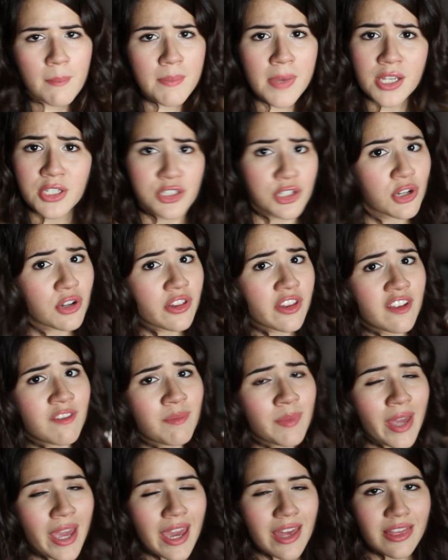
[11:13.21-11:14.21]
Make sure to leave
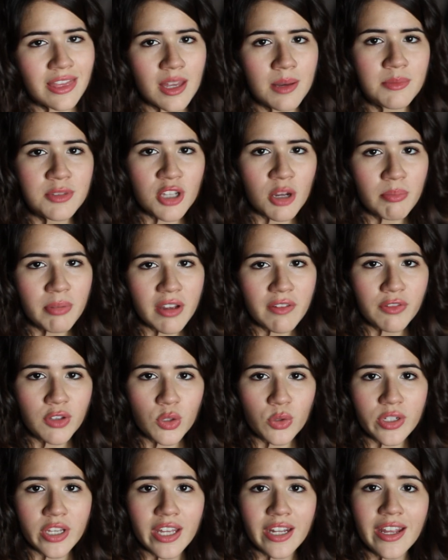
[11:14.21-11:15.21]
me a thumbs up if
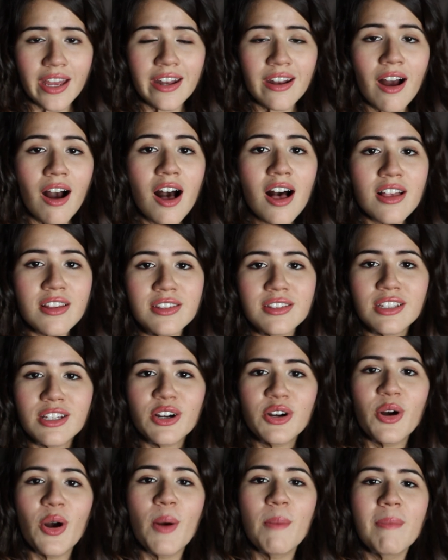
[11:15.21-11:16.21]
you did. And
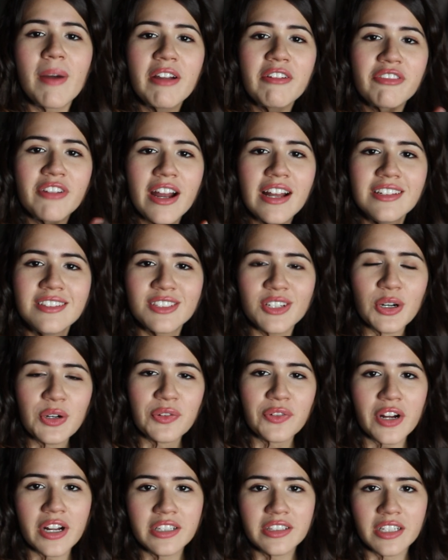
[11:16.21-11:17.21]
also, my friends
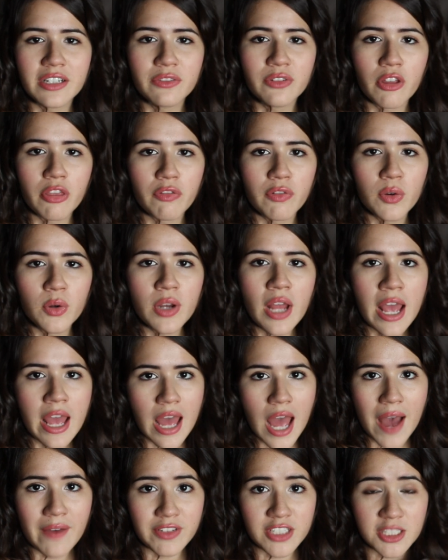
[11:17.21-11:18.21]
over at Love With Food
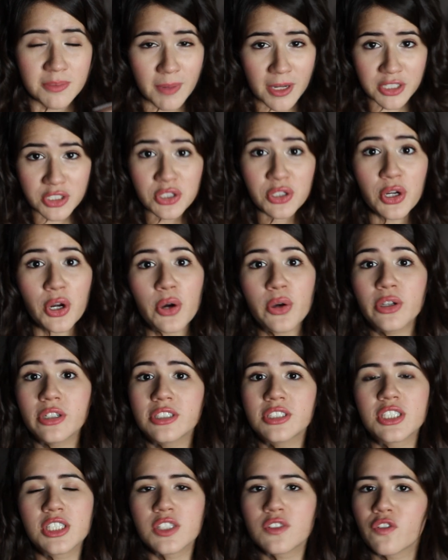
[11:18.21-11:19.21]
have a special code
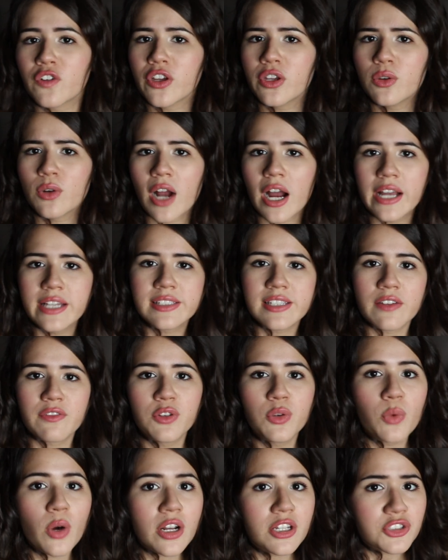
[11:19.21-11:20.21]
just for you guys.
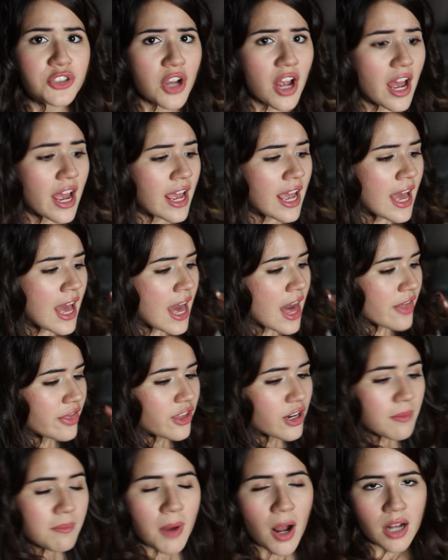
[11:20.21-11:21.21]
If you want to try
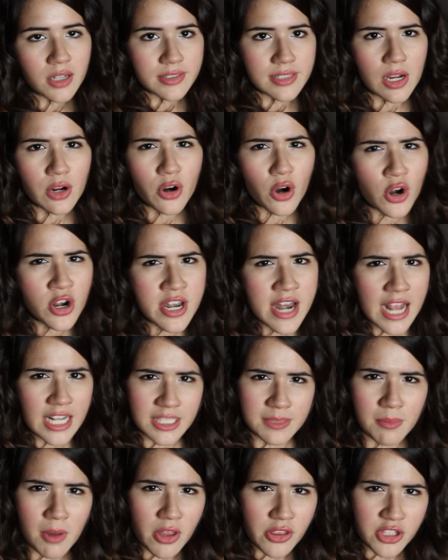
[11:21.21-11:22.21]
their box out or
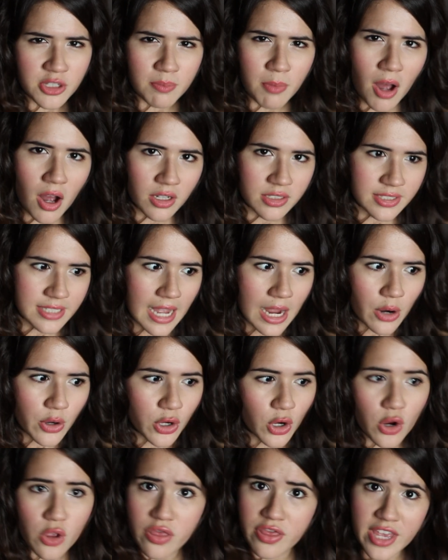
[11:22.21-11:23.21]
next month's box
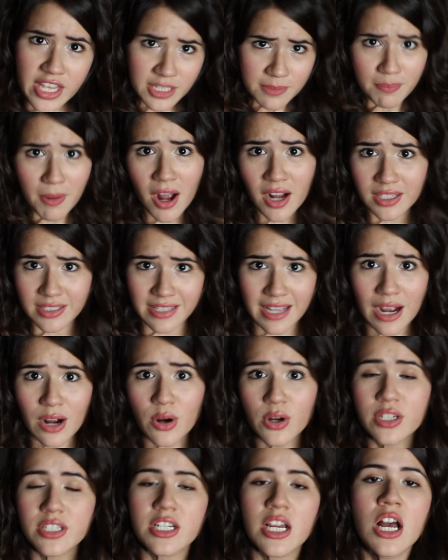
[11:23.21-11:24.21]
out or this box
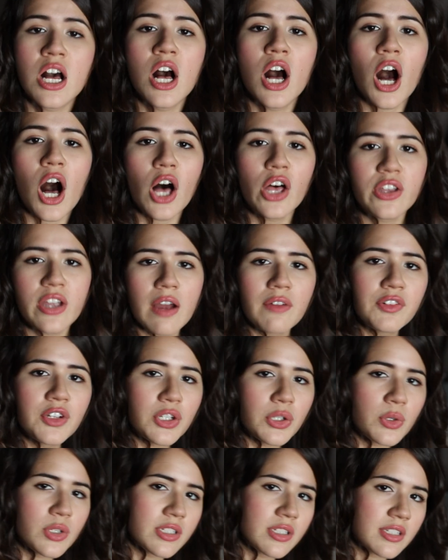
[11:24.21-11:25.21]
out, all you have
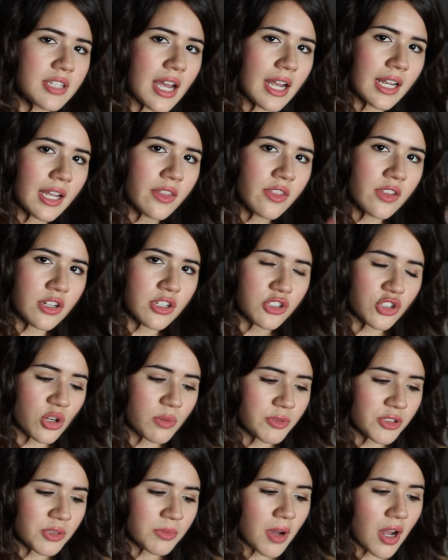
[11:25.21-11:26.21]
to do is check in the
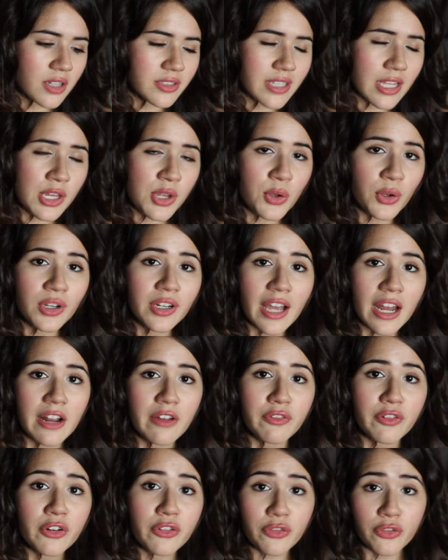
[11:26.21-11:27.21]
description box and you could get
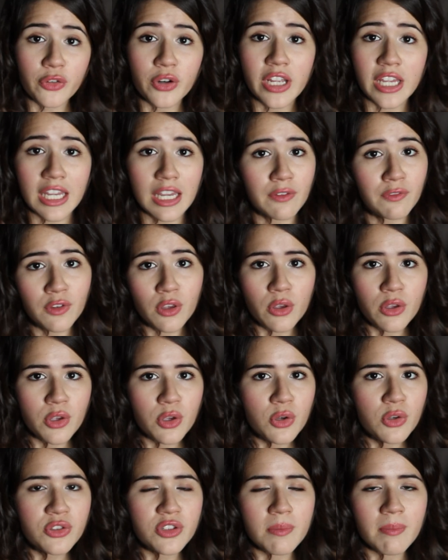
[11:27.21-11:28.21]
it for free if you
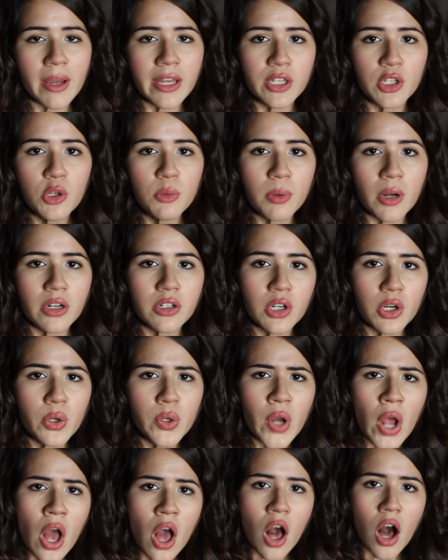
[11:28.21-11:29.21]
use my coupon
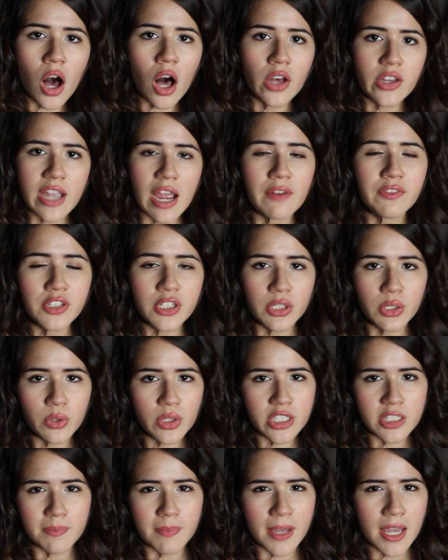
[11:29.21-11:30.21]
code. All you have to
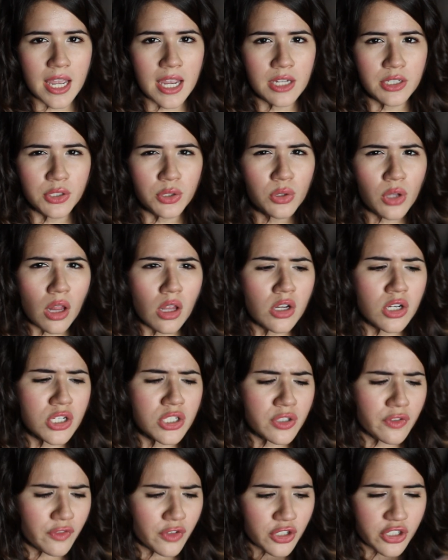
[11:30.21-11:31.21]
do is pay
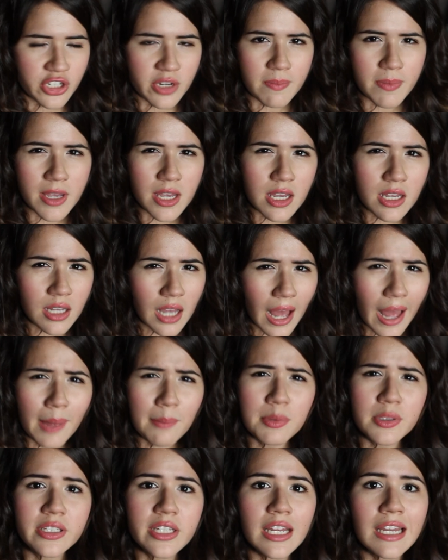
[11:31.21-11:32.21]
$2 for shipping,
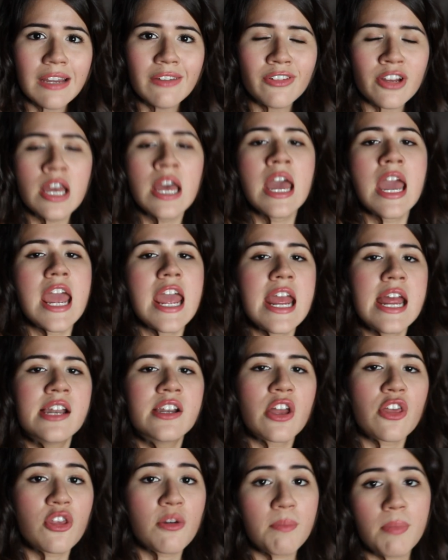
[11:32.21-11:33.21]
I believe,
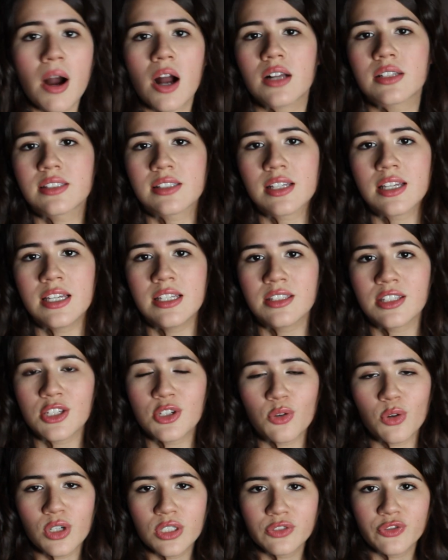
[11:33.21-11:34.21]
and the box
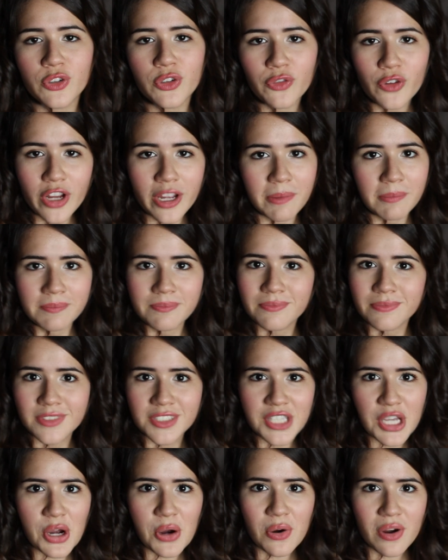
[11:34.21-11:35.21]
is yours for free.
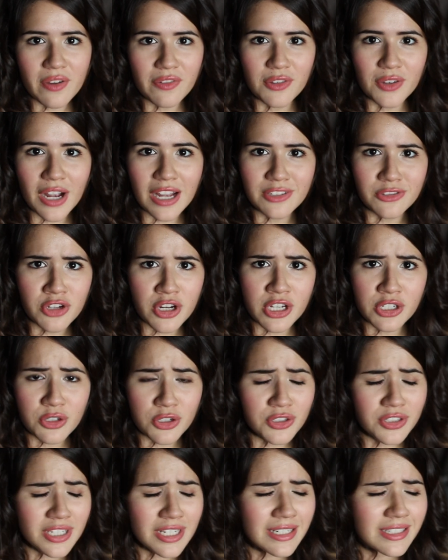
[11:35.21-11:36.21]
So if you guys are
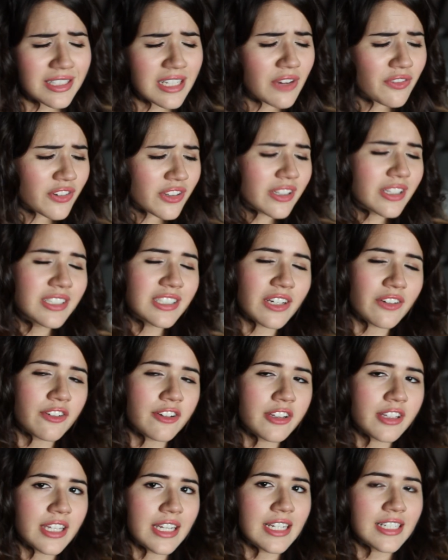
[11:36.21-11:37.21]
interested, definitely,
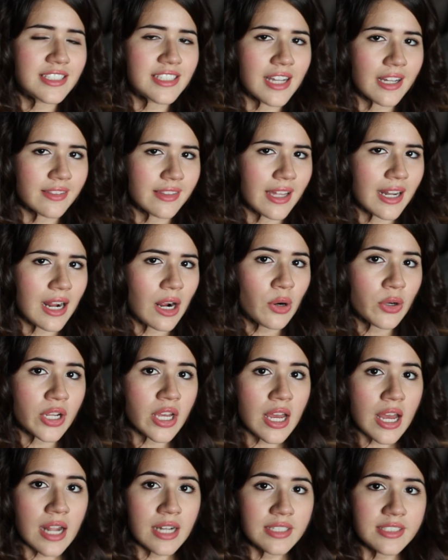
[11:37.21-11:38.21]
definitely check that out
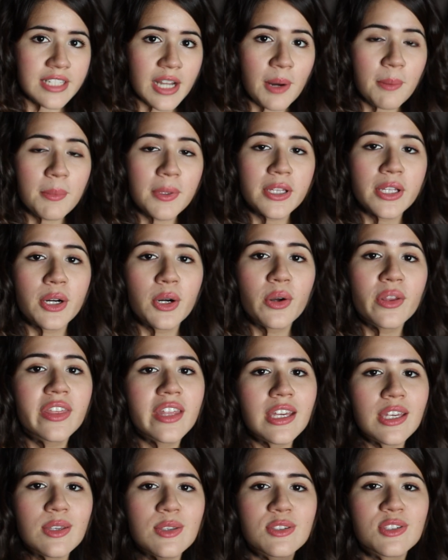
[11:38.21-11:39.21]
down below.
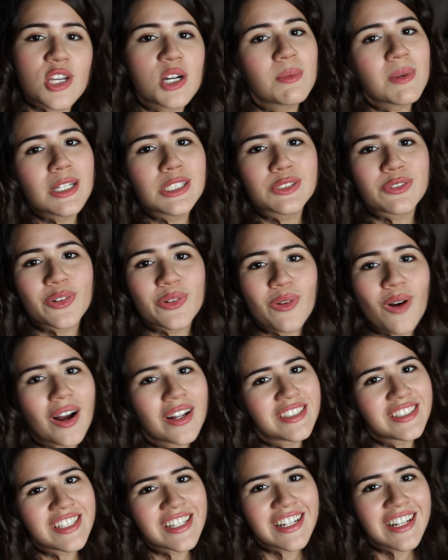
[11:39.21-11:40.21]
Thank you so much for
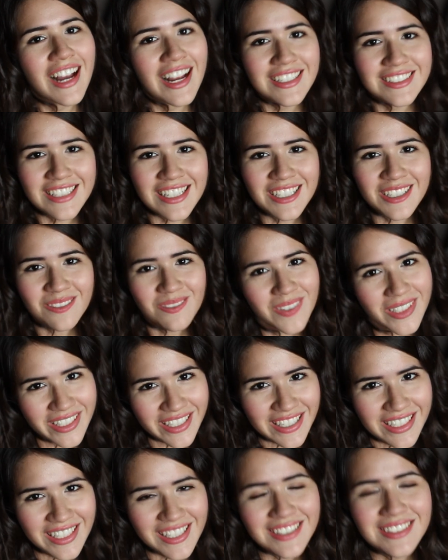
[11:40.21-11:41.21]
watching. I send a
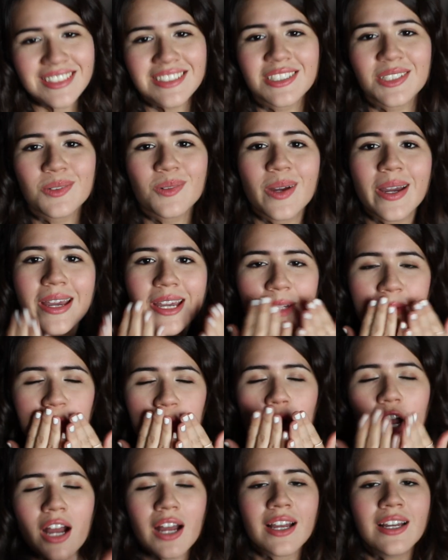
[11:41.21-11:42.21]
million kisses your way.
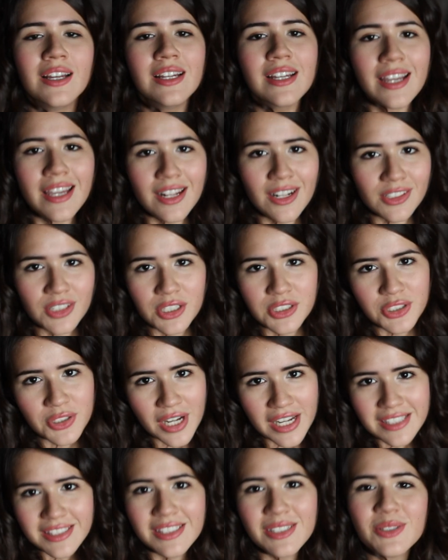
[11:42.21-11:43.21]
And I'll talk to
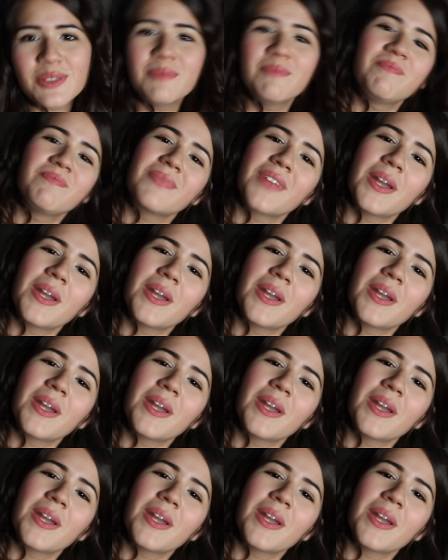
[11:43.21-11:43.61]
you guys soon.